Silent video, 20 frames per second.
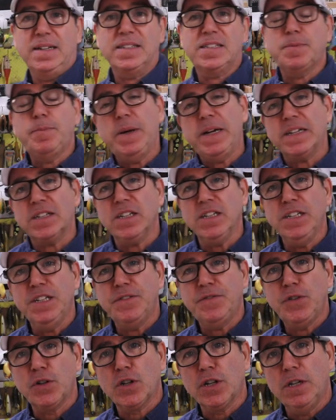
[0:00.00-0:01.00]
especially
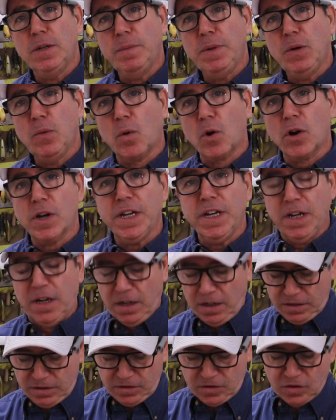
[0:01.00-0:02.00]
if you're going to be working
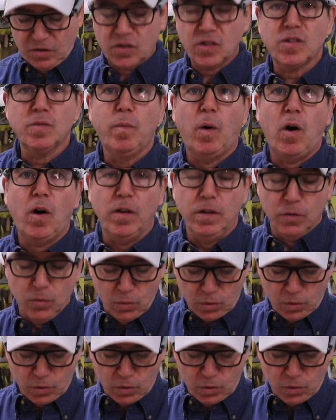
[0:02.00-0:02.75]
on small